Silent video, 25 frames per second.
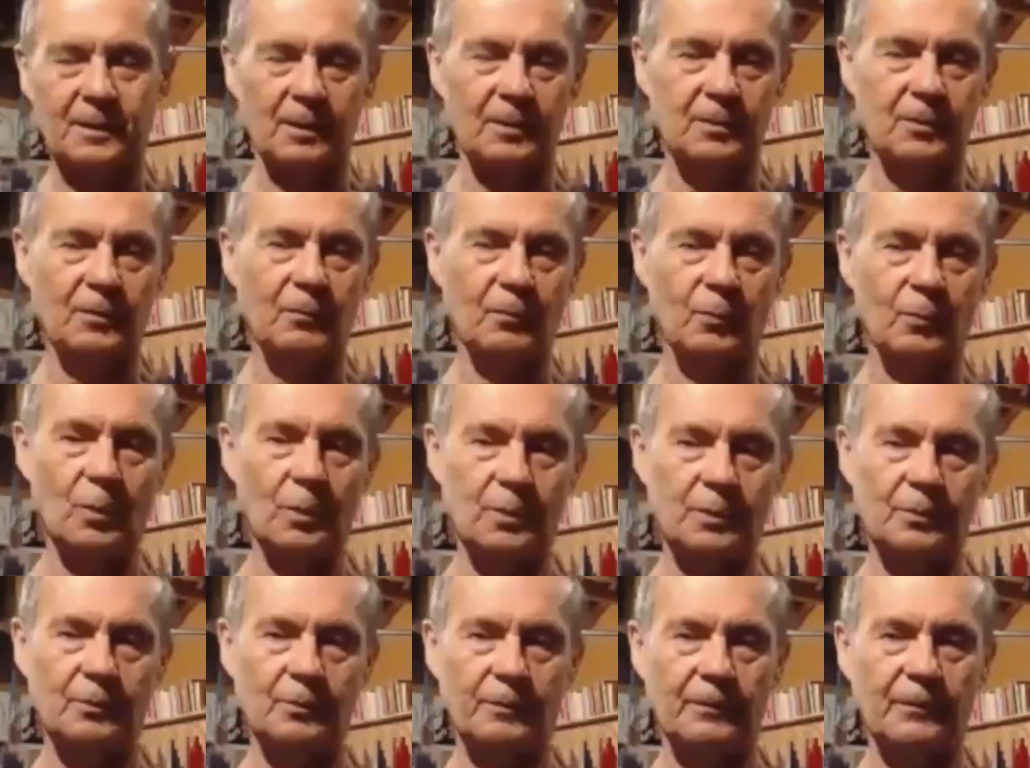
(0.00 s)
And if you
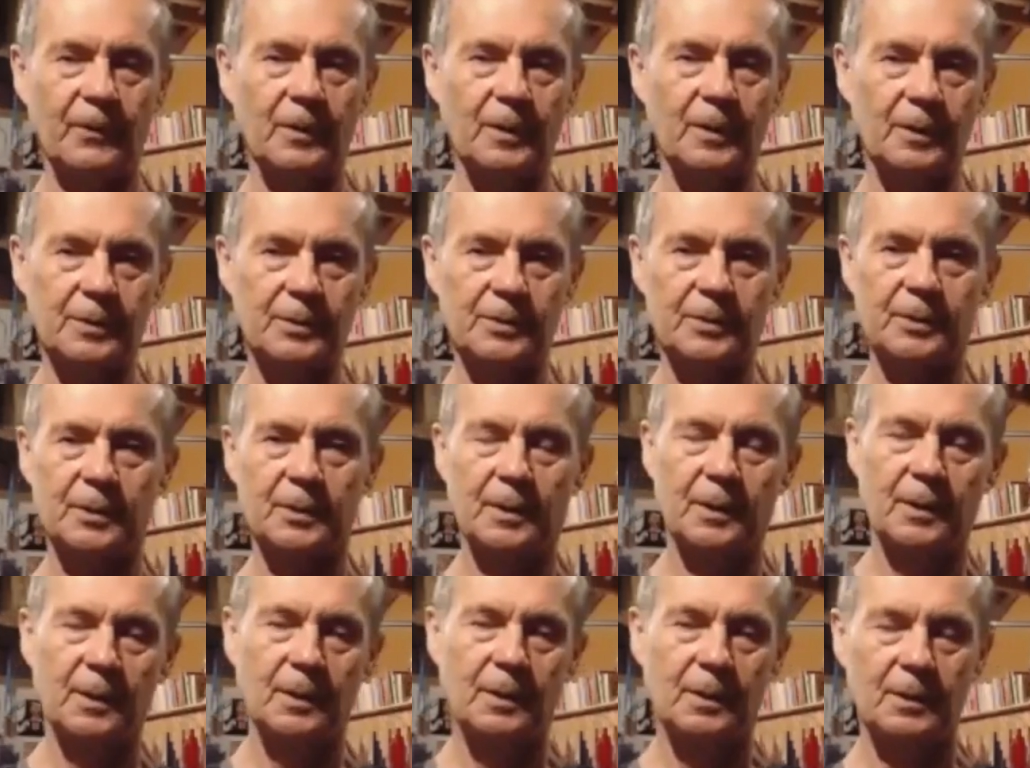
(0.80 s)
want to finish
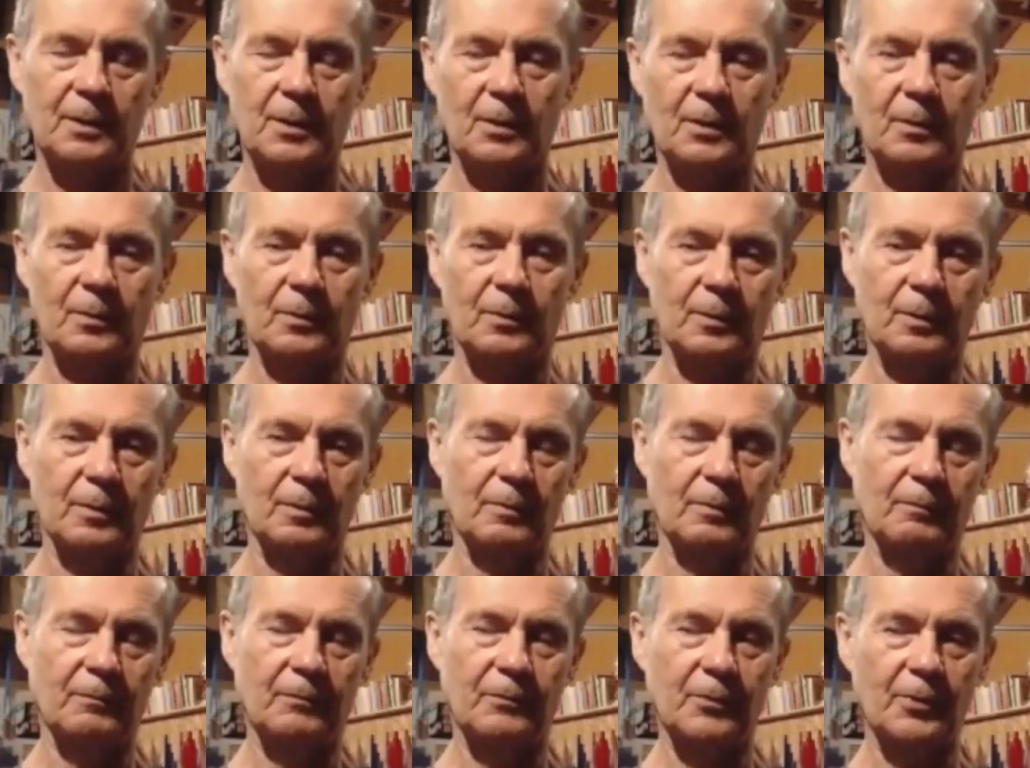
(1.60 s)

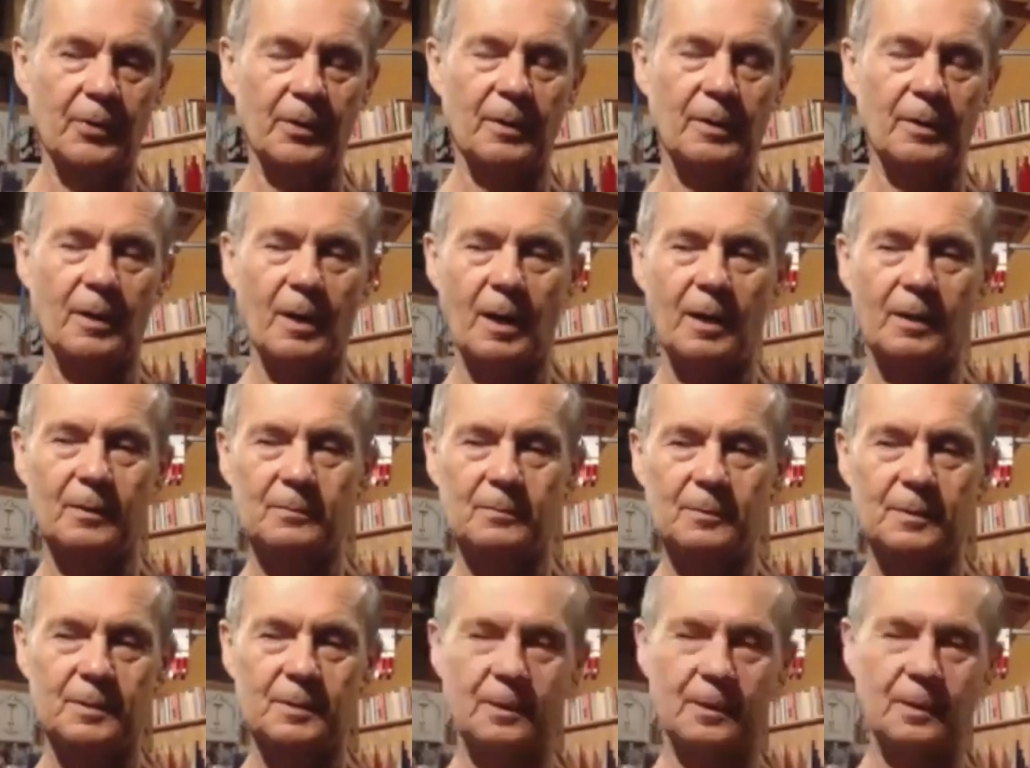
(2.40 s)
your 3
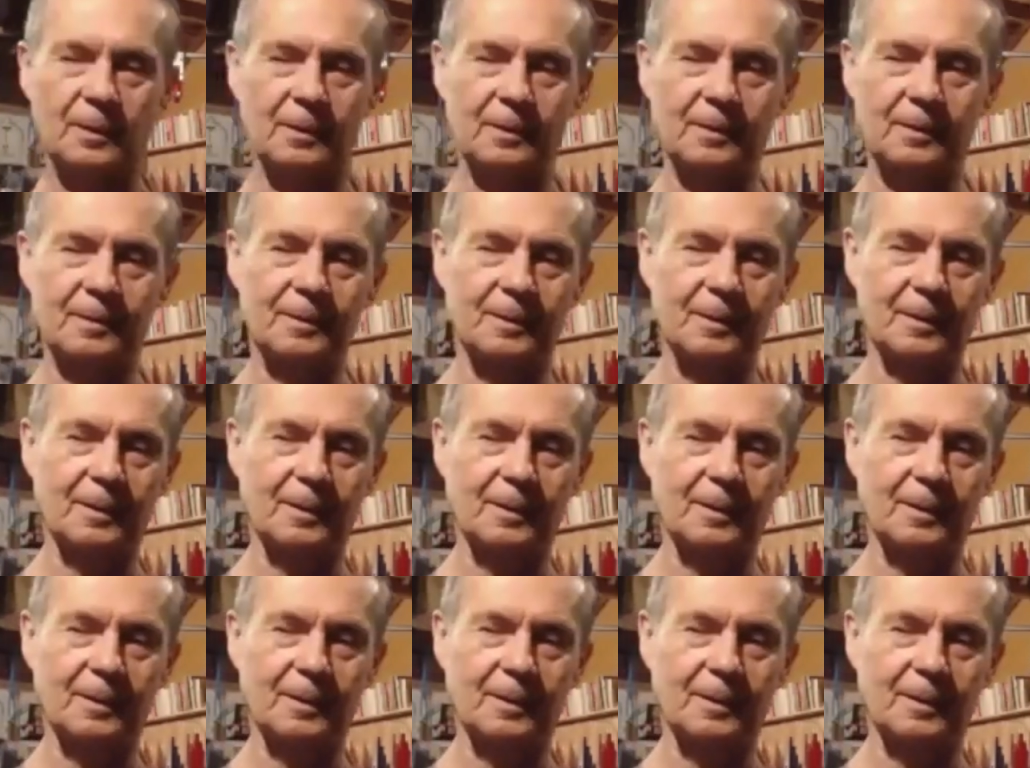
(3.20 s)
rounds in